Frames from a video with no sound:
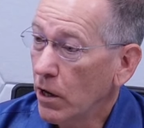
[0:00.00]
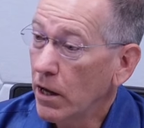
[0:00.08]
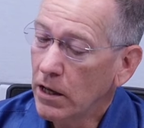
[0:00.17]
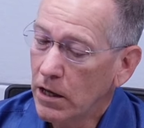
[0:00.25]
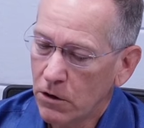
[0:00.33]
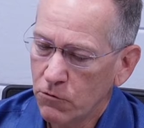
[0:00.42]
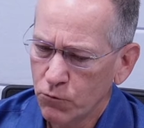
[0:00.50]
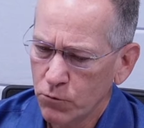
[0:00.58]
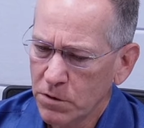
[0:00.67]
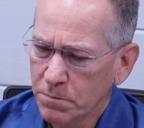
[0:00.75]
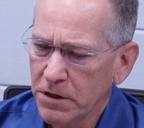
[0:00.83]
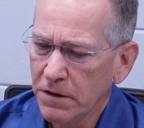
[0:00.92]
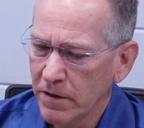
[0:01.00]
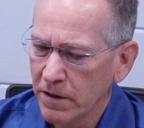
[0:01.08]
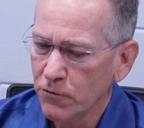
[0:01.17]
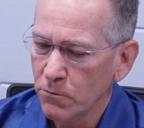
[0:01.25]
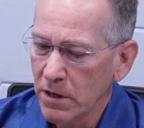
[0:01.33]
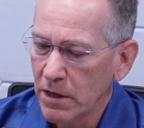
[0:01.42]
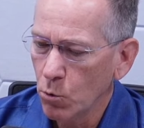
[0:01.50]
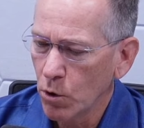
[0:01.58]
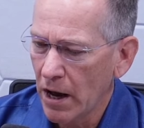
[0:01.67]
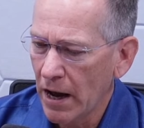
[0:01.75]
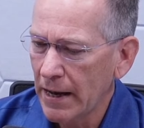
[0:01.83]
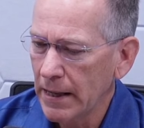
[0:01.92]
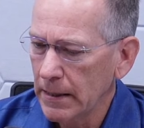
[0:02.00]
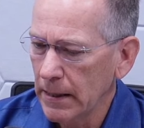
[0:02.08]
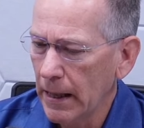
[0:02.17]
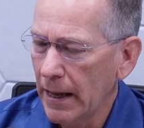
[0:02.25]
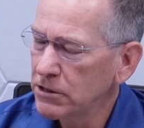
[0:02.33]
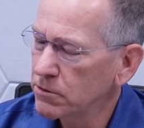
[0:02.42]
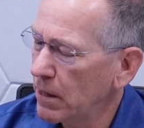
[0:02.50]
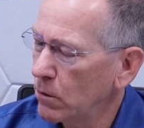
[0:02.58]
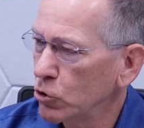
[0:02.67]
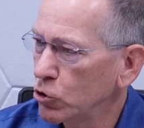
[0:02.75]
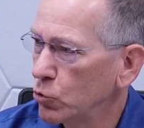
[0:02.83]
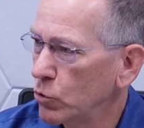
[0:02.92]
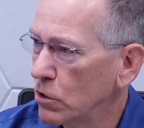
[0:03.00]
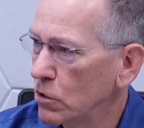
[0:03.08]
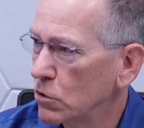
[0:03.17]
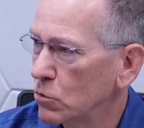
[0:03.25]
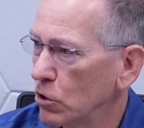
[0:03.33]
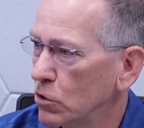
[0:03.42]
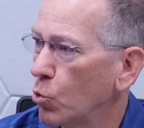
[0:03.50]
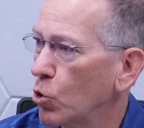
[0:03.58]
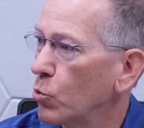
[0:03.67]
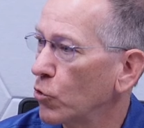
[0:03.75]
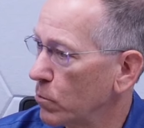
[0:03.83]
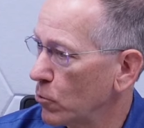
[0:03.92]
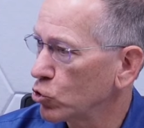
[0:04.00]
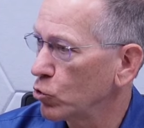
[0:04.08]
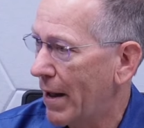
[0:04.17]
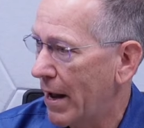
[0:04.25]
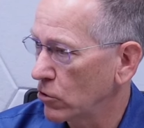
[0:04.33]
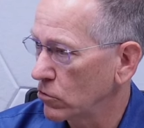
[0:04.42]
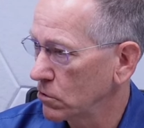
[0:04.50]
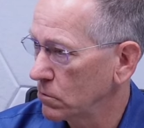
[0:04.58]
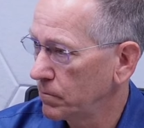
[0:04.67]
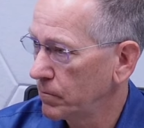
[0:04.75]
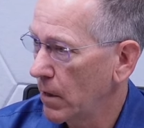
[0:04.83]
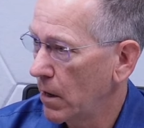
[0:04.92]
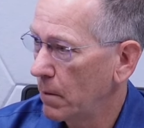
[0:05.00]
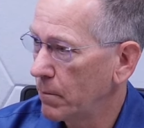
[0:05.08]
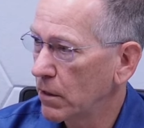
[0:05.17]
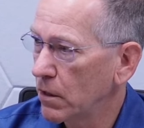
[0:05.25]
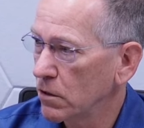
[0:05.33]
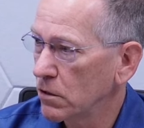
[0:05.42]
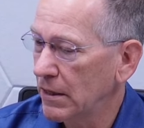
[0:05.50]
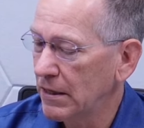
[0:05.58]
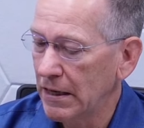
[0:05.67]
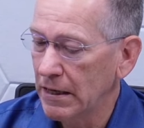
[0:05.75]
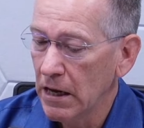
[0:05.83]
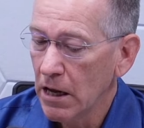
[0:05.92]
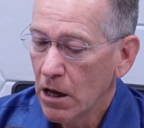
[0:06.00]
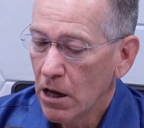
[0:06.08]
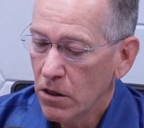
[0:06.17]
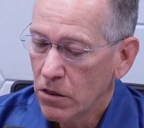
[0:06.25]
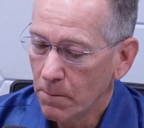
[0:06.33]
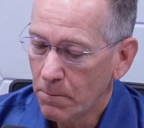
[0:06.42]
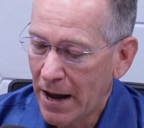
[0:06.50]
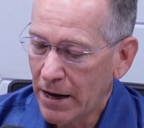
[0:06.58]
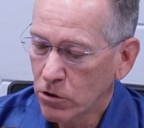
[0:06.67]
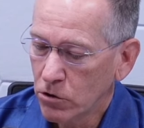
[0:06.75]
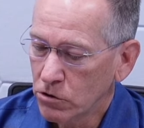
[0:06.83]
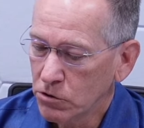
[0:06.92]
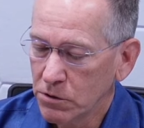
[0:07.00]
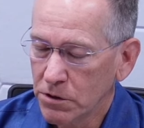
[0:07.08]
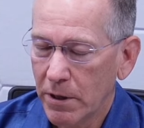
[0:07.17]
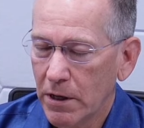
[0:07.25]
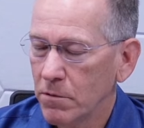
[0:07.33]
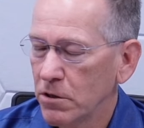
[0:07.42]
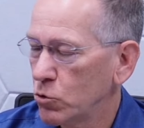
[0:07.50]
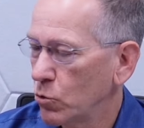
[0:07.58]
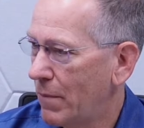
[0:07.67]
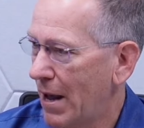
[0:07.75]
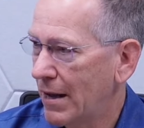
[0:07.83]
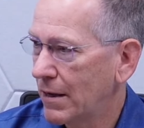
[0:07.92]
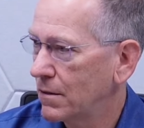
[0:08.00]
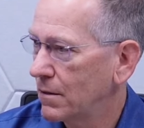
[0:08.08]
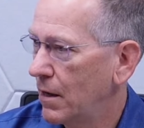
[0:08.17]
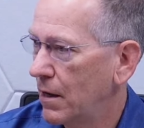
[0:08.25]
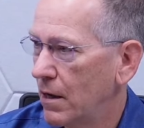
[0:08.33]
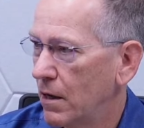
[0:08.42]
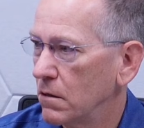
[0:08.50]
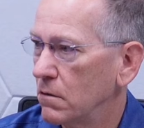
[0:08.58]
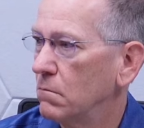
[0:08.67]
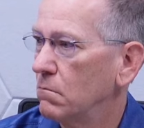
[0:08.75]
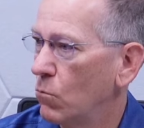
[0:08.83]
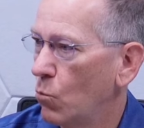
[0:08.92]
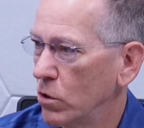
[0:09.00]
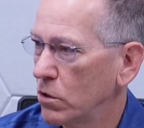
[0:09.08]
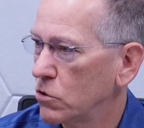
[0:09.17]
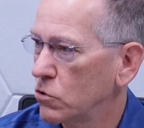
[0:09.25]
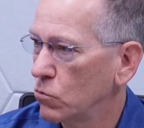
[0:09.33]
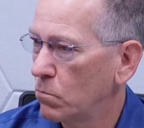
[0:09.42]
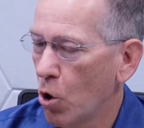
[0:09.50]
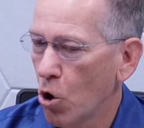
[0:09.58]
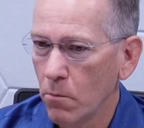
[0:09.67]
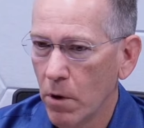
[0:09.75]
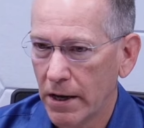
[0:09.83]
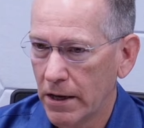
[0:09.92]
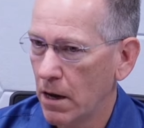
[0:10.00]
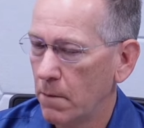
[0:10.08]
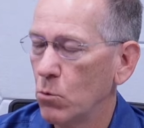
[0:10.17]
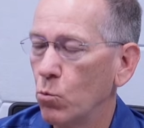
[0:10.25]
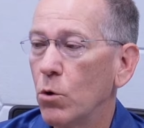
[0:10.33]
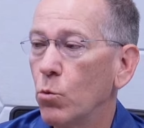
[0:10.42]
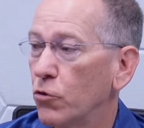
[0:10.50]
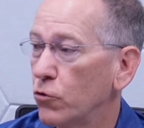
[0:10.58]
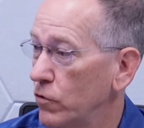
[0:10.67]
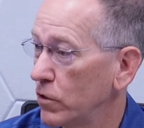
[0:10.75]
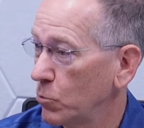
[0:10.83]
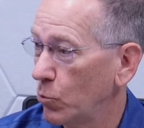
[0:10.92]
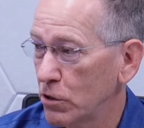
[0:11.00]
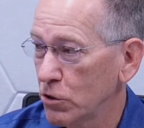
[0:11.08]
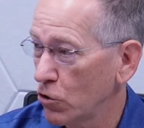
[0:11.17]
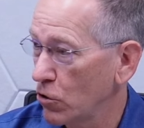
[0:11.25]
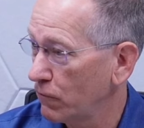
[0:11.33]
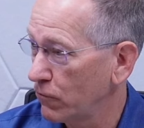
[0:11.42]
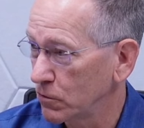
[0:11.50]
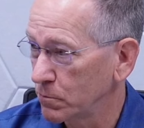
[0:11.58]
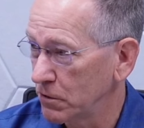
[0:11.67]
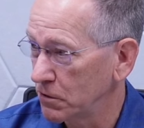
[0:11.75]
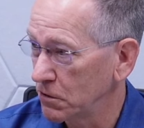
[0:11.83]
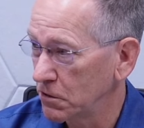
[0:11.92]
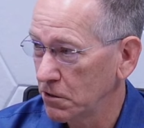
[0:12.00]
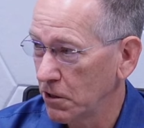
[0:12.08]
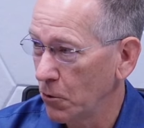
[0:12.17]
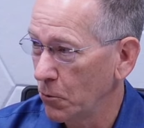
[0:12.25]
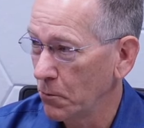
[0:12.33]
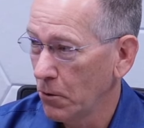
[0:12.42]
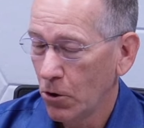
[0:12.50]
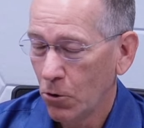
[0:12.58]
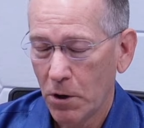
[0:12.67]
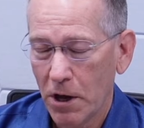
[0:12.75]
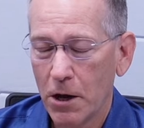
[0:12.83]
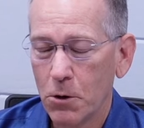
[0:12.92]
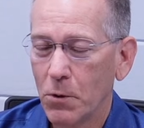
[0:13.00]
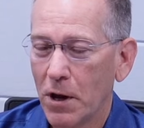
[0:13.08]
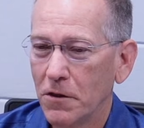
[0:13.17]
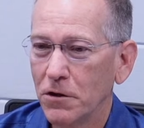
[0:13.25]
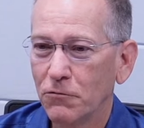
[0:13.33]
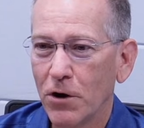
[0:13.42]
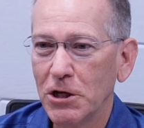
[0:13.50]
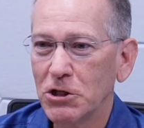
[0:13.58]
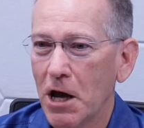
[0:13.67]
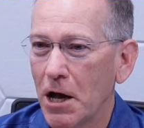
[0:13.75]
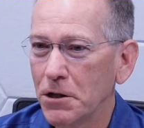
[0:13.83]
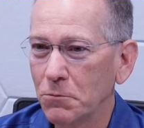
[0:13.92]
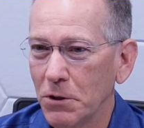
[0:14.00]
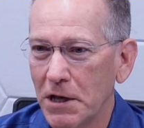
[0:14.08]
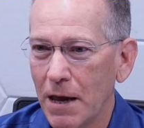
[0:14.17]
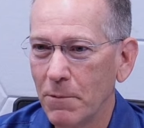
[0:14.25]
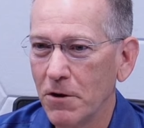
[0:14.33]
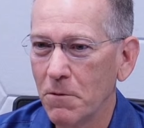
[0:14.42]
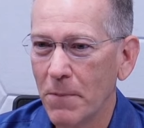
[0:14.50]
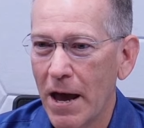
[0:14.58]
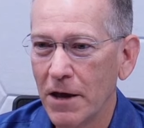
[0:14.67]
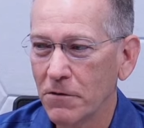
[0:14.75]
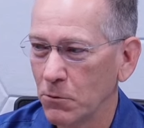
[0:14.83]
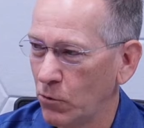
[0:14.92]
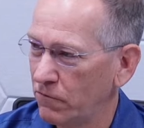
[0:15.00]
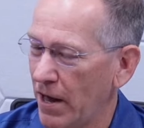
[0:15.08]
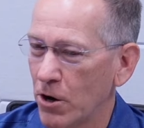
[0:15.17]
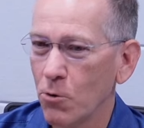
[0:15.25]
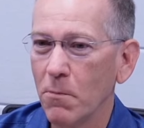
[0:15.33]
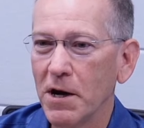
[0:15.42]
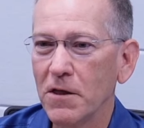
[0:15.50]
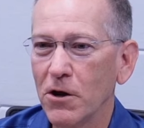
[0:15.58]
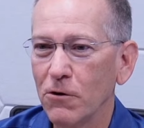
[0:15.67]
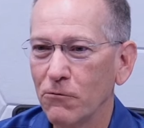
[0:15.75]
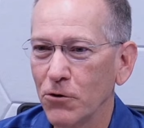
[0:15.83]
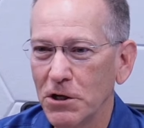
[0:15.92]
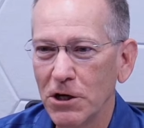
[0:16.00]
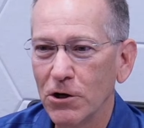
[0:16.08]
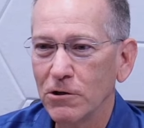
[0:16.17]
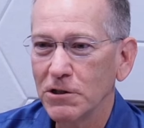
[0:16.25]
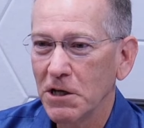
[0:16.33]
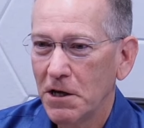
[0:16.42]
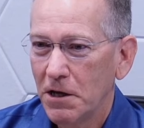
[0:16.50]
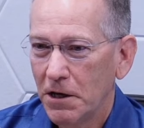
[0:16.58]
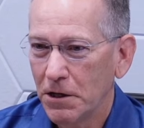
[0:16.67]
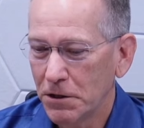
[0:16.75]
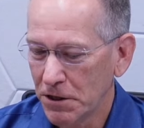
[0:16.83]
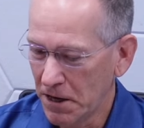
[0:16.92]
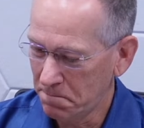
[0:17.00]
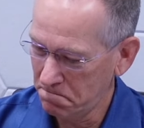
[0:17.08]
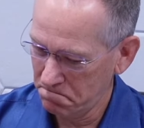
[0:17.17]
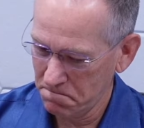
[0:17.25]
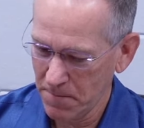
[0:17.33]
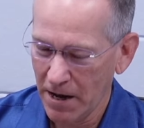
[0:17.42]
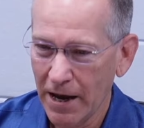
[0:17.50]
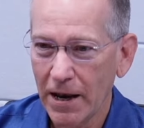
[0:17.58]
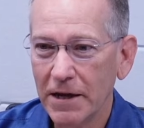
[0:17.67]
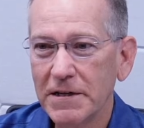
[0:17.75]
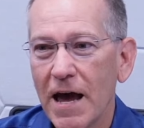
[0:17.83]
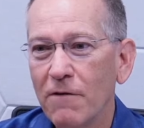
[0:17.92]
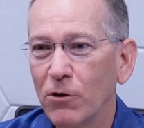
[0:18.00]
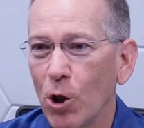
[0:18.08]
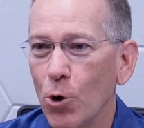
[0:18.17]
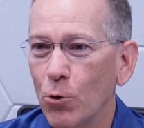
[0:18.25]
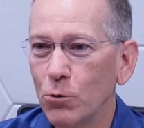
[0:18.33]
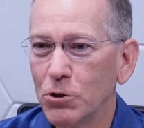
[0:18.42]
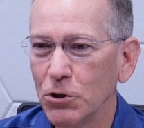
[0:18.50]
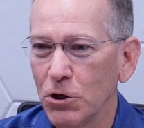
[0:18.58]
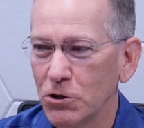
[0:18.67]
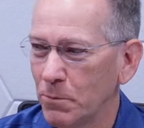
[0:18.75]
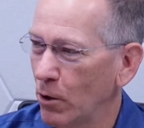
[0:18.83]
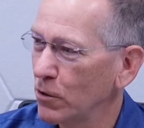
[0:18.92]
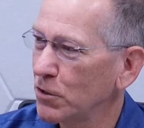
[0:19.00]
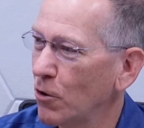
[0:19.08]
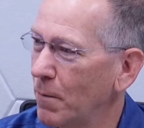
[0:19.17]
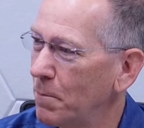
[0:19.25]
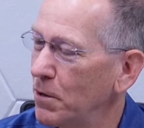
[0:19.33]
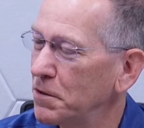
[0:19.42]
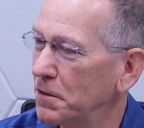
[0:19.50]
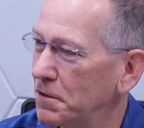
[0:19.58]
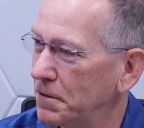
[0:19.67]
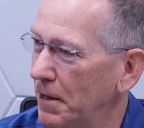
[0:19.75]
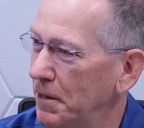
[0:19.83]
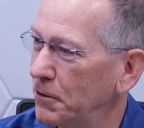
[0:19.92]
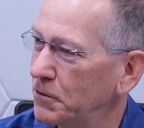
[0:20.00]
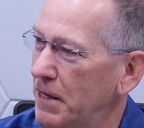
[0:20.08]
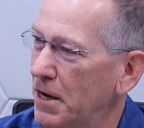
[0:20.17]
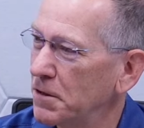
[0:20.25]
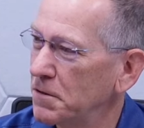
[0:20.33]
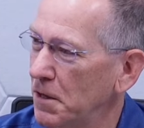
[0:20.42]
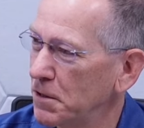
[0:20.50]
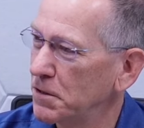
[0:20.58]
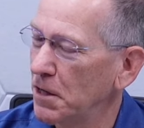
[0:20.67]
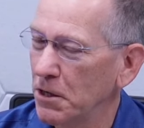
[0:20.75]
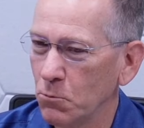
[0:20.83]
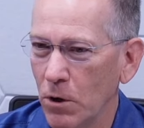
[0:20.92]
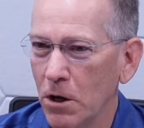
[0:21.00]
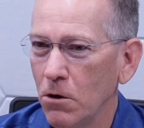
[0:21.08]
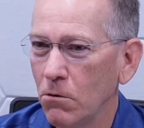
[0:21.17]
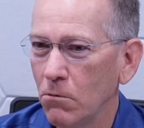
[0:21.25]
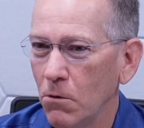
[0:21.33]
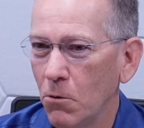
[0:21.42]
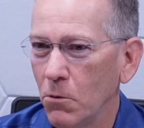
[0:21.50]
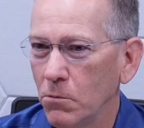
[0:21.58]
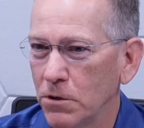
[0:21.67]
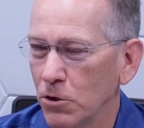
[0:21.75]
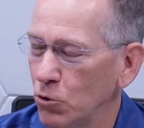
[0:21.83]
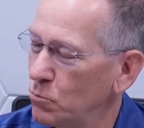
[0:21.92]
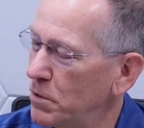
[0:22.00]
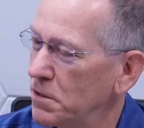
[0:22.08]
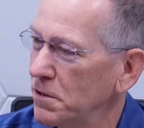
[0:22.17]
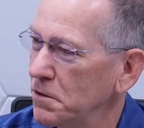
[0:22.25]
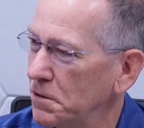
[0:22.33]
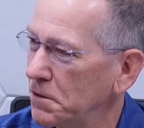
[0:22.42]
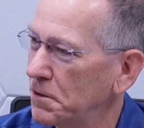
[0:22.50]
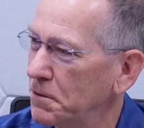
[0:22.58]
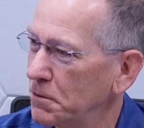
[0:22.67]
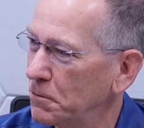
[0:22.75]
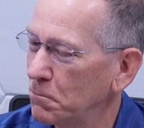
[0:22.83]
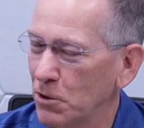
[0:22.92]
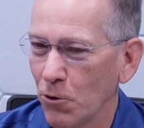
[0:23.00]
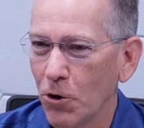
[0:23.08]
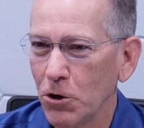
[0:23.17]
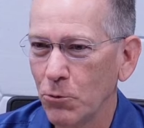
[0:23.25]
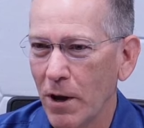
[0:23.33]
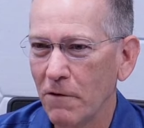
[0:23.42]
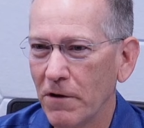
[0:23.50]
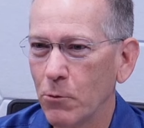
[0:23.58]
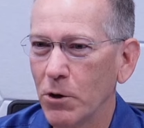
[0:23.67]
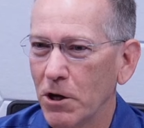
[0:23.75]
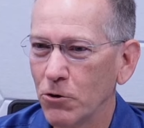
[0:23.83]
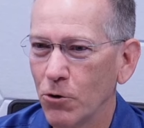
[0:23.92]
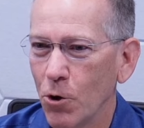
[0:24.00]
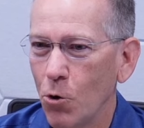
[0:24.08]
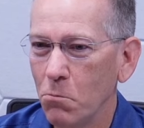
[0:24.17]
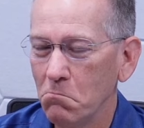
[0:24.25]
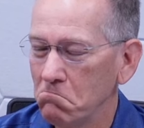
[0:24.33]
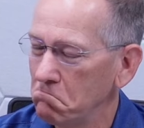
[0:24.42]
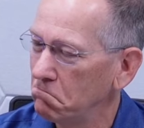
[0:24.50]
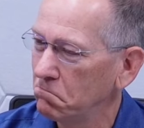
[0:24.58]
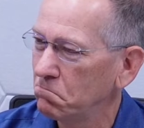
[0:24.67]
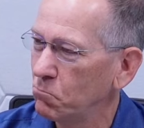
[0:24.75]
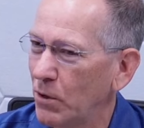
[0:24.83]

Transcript: and specifically for me, what I like to be able to do is is work with commercial bankers, uh, because again, the bankers, when somebody comes into a bank and wants to borrow money, and I mean, we went through this when we started our first business. You know, we had we had this franchise. We came into the bank that we've had our money there for years and said, I'd like to have a loan to, to be able to start my business. And they looked at us and they said, well, well, it's a new business, and sorry, you have equity in your home.